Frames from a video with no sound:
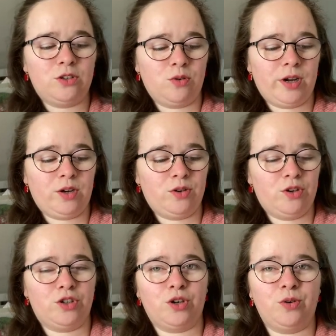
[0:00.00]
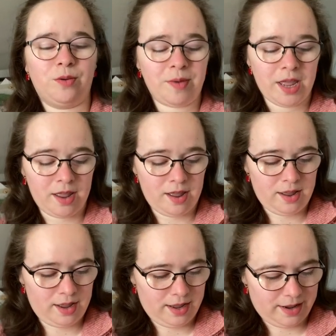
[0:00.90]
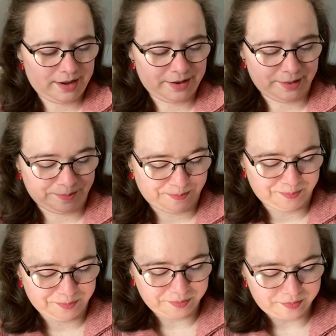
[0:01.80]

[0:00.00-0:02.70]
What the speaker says: so I couldn't show them.